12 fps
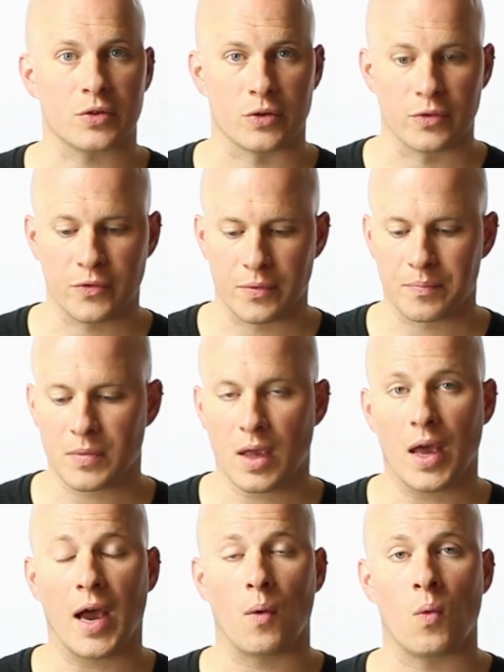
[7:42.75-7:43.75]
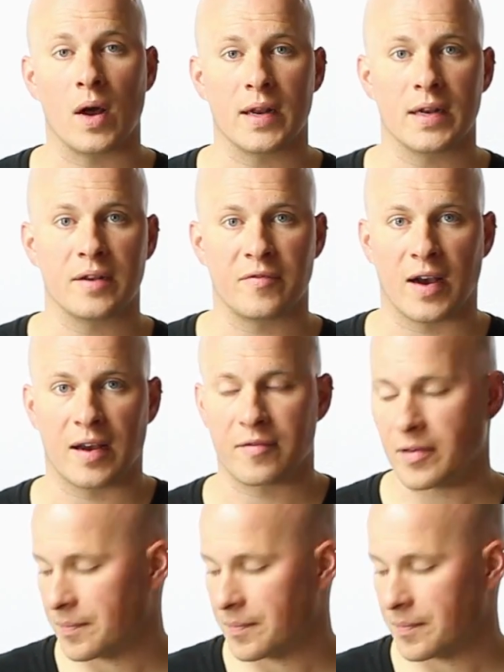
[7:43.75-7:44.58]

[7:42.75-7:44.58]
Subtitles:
groove at 185.